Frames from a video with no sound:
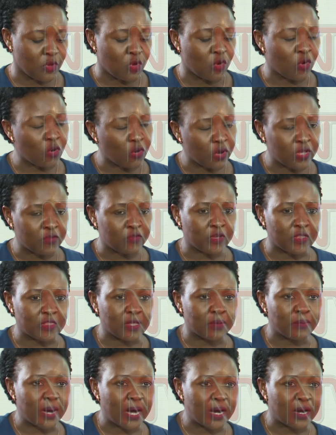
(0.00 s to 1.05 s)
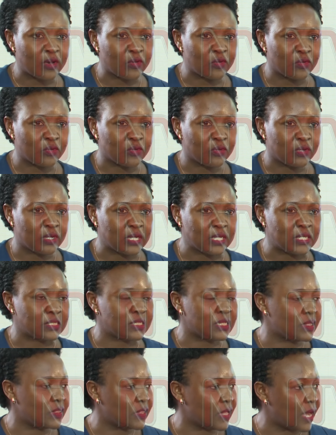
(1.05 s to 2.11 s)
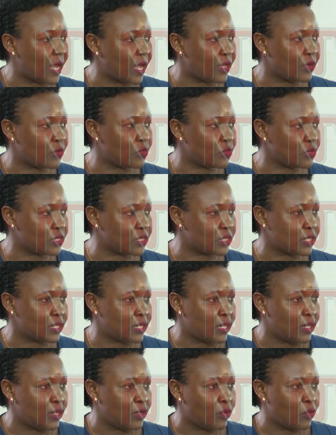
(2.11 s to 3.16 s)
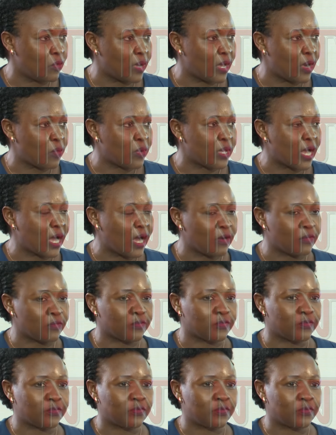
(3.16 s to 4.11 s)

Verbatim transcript: or even the backlog is in the High Court where we have